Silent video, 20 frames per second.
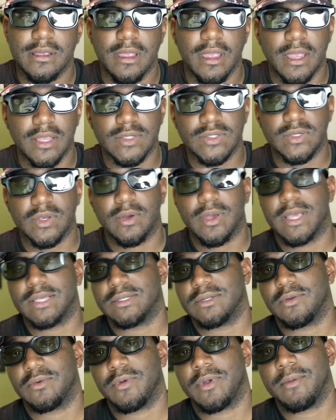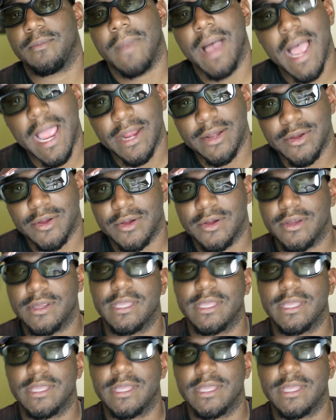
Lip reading: And so as a reminder,